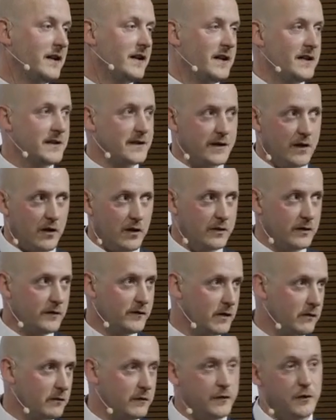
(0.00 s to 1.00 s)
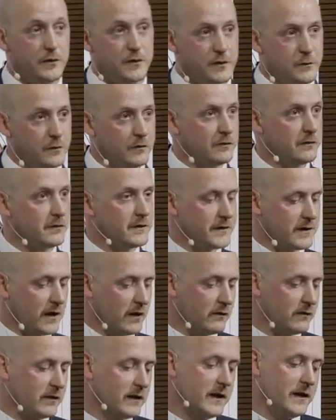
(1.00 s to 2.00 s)
It's kind of irrefutable.
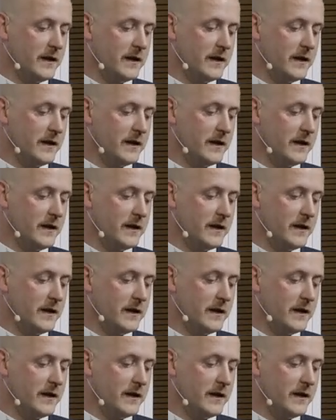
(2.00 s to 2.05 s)
So,